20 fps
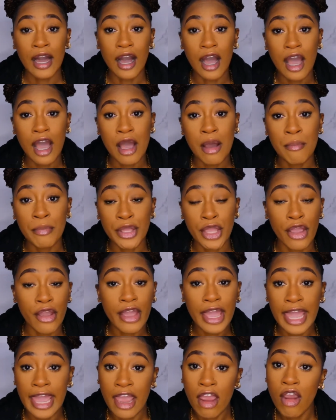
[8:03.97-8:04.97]
Your
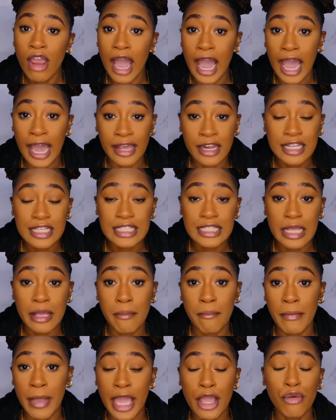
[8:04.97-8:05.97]
hair honestly
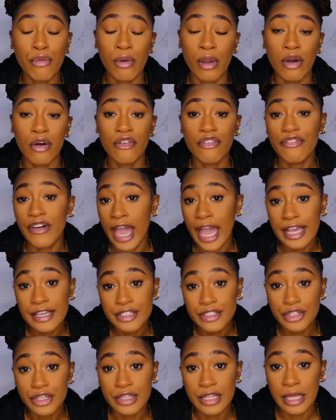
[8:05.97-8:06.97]
may grow
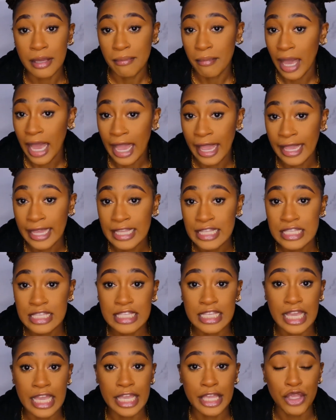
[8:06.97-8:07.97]
faster than mine.
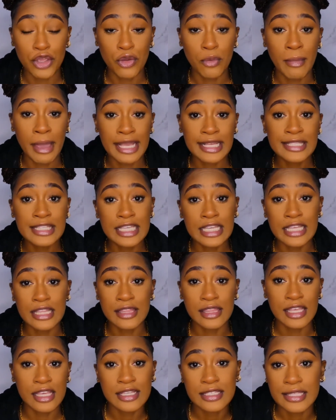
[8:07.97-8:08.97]
You may
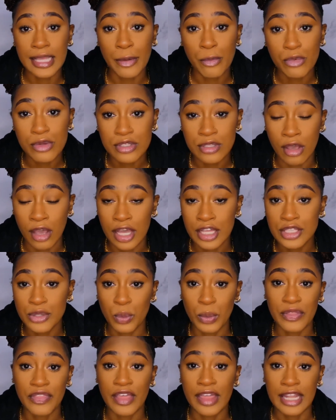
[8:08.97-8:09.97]
see these same
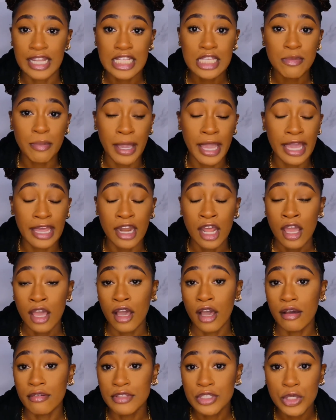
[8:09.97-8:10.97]
results within the span
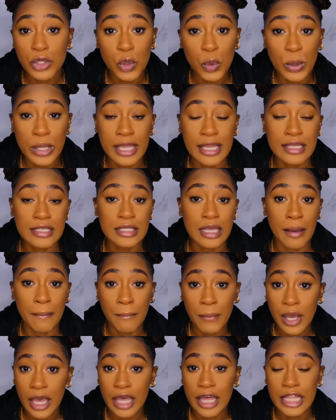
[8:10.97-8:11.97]
of 2 weeks, a
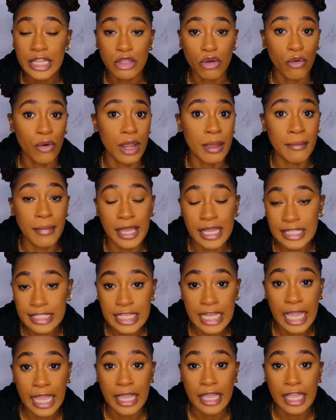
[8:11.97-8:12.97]
month, or it may
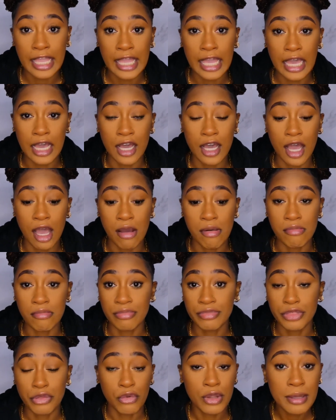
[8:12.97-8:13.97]
take
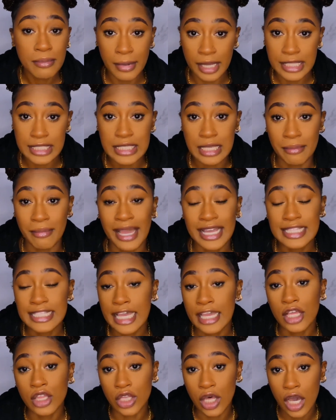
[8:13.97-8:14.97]
3 months. It might
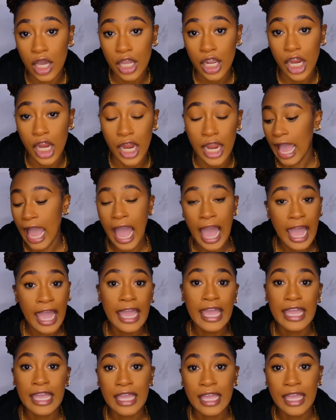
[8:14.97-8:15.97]
take longer.
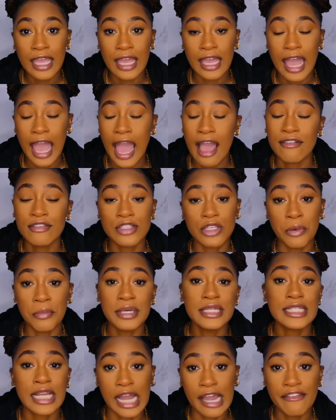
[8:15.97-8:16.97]
I have so
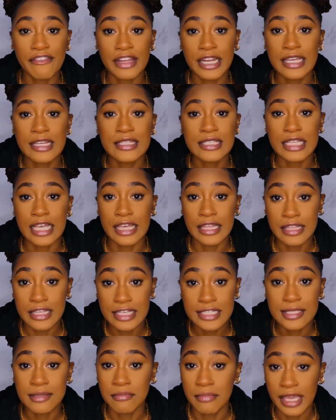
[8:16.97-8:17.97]
much confidence in
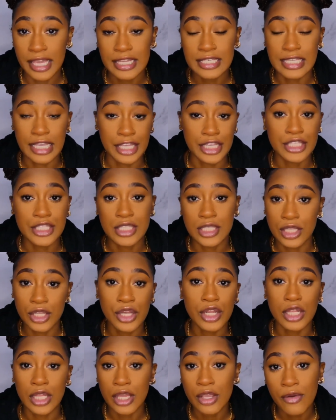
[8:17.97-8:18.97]
this mix, like it's
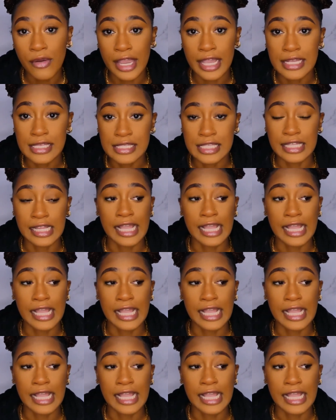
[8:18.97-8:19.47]
literally crazy.